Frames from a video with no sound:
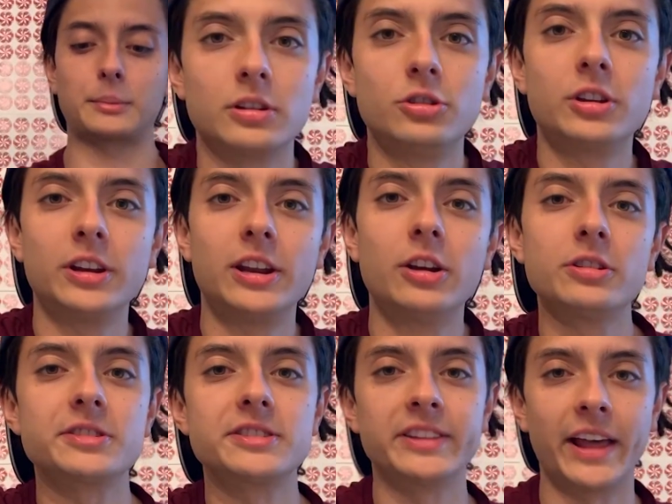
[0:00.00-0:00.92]
You can hear
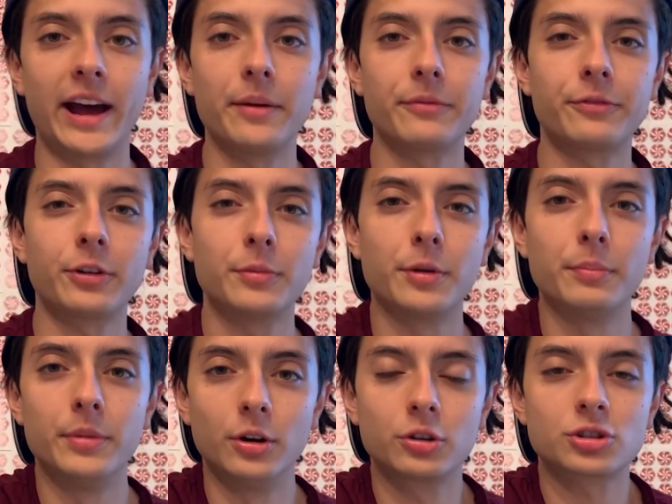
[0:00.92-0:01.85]
a snap from the
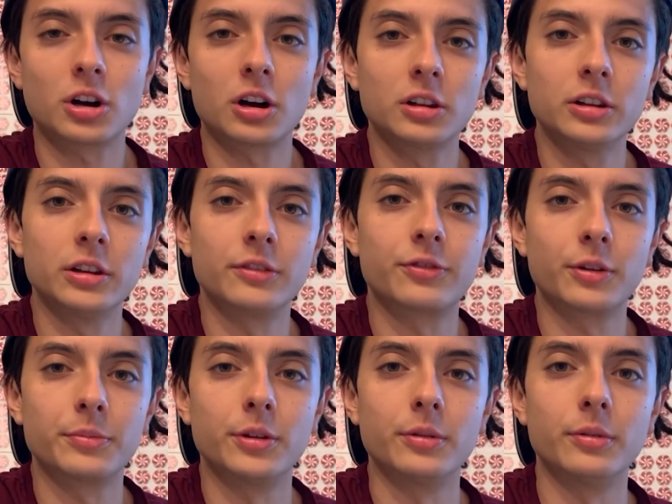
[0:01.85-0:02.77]
milk chocolate and
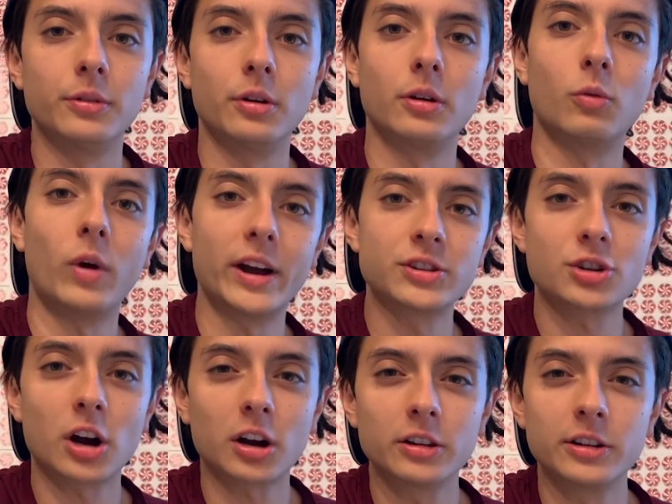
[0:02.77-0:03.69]
from the white
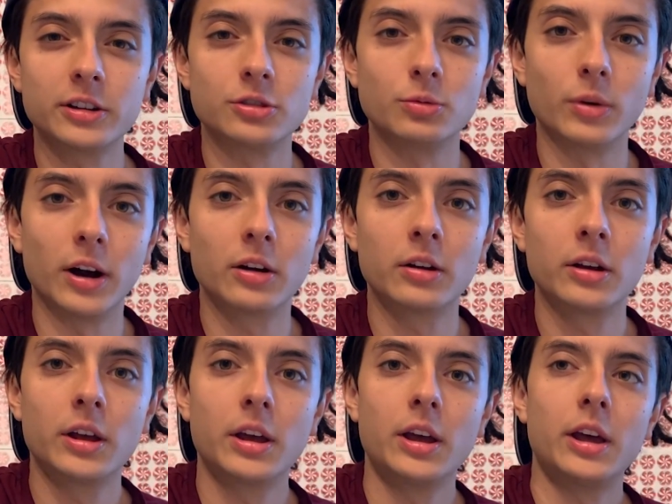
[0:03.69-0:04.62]
chocolate as
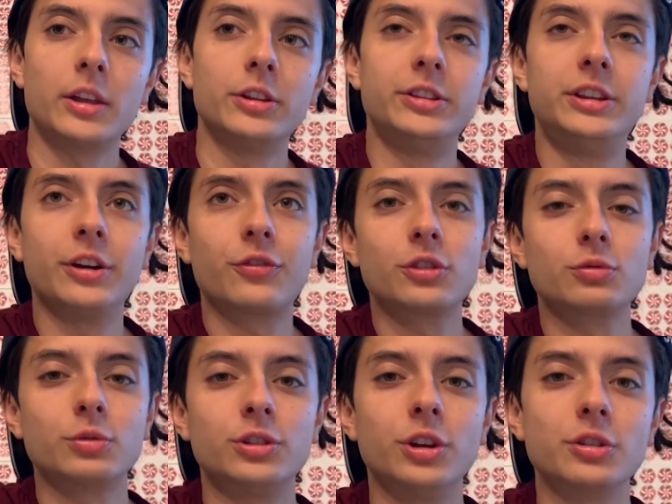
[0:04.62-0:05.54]
well. The difference
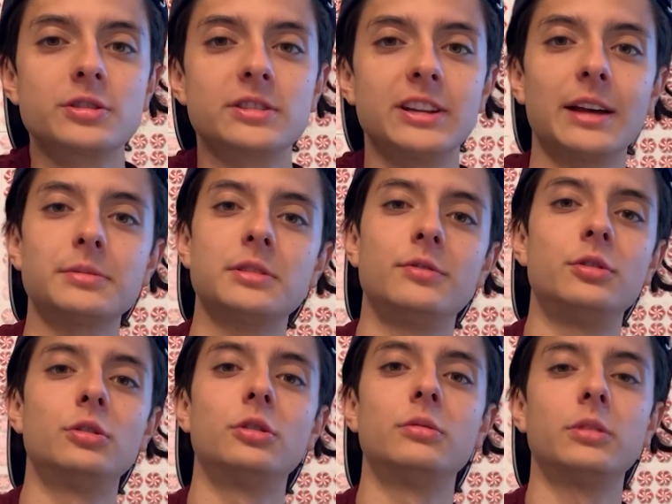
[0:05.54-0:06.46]
with those snaps, if
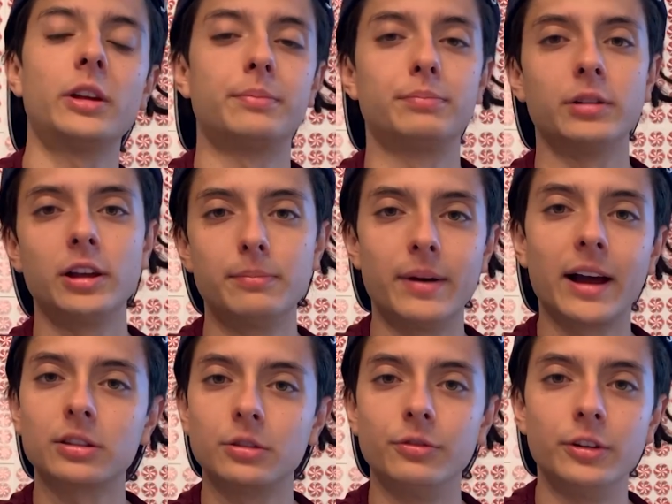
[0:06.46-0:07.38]
you like play
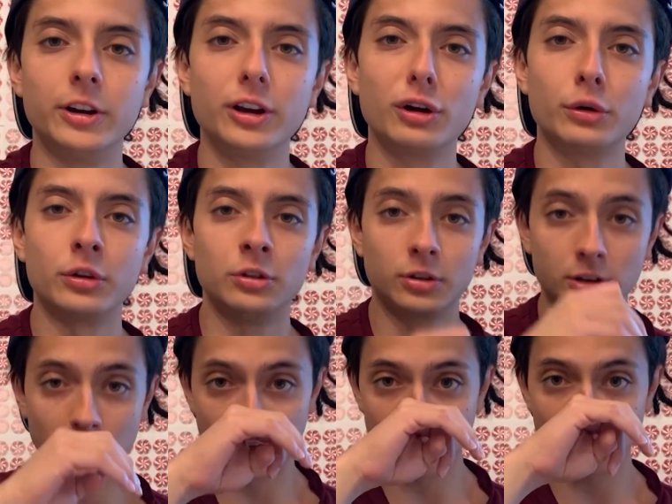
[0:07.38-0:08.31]
back the video, you
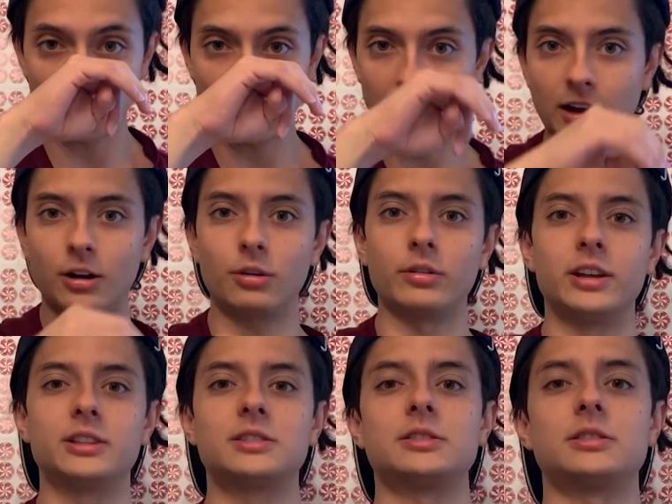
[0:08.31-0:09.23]
can hear how
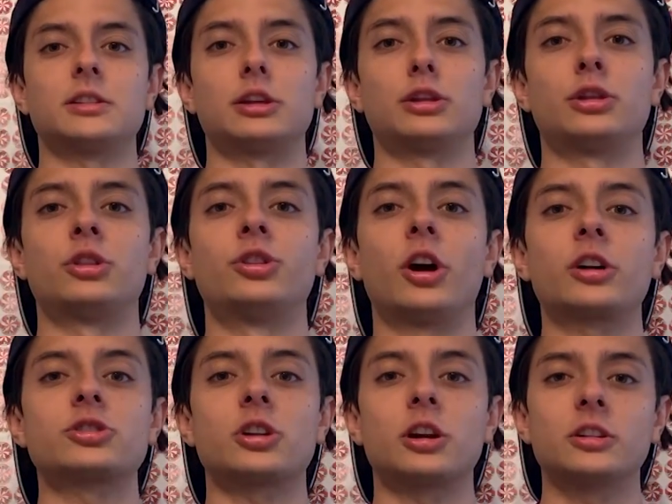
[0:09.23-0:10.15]
it's the
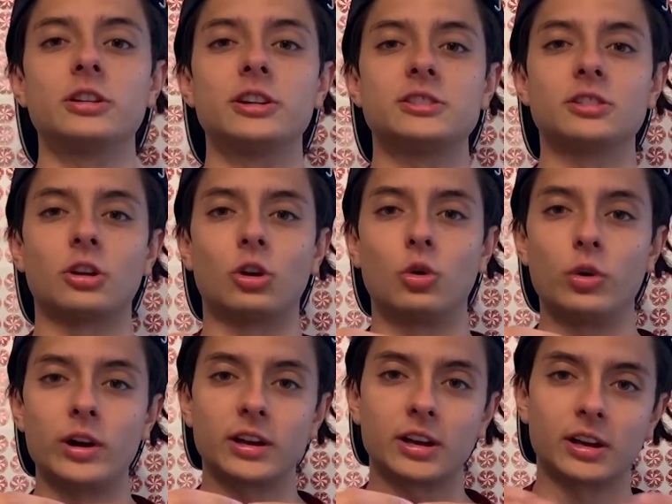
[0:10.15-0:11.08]
dark chocolate is a
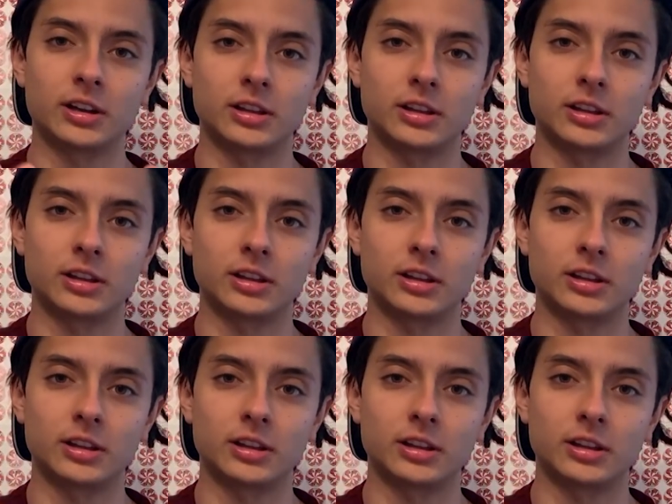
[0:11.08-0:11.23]
quick